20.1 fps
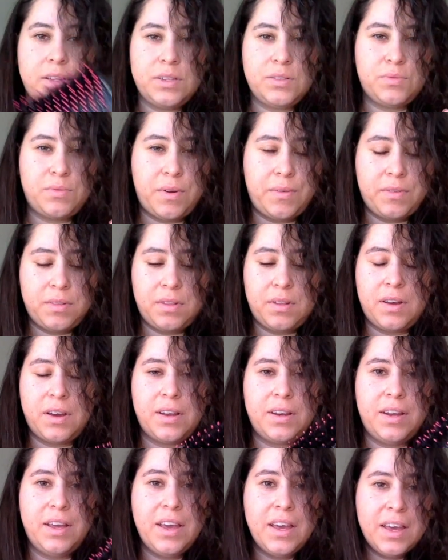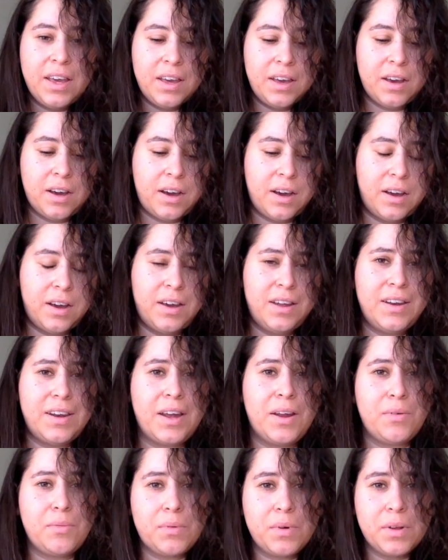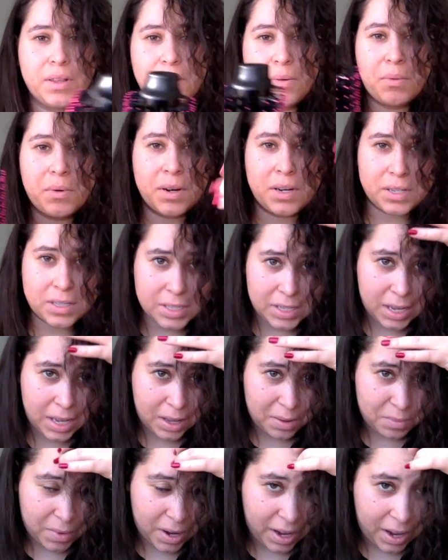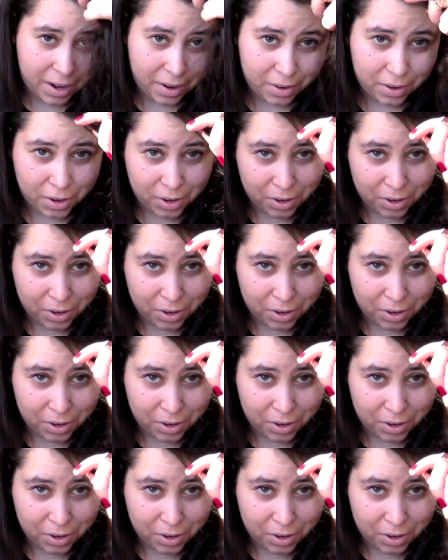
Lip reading: this Revlon, and I really wanted to keep my hair